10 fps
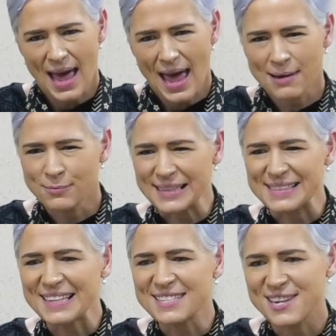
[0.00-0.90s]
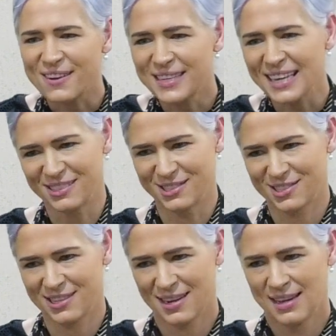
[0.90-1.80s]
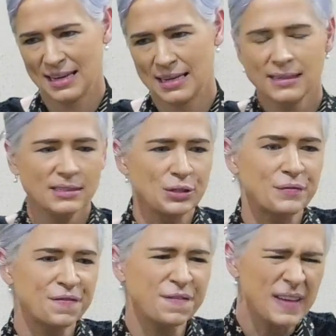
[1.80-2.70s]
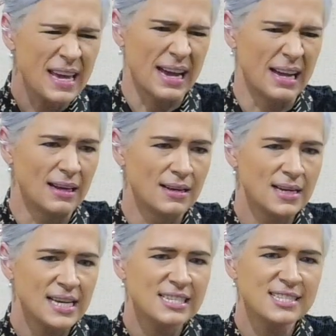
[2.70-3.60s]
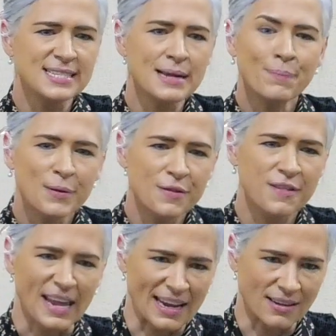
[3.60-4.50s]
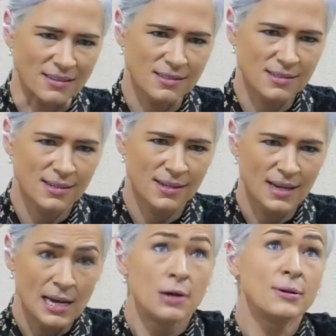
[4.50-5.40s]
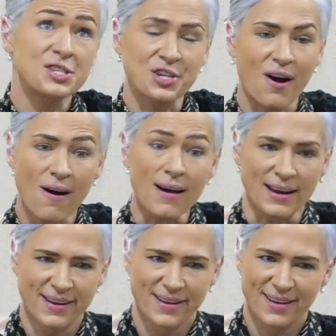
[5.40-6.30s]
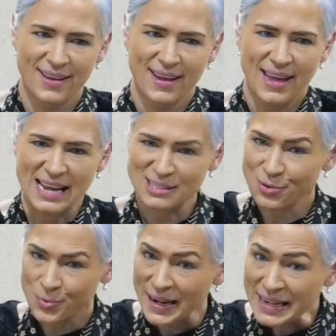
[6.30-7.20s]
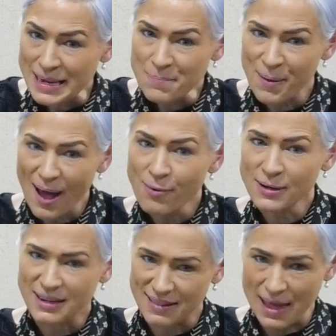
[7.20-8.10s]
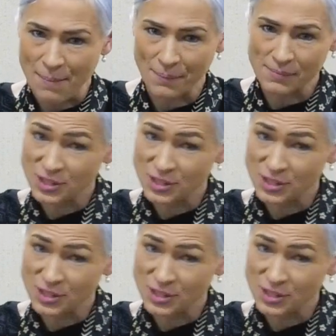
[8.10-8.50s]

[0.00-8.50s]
And we teach our kids to fear simple things, which God has already empowered them.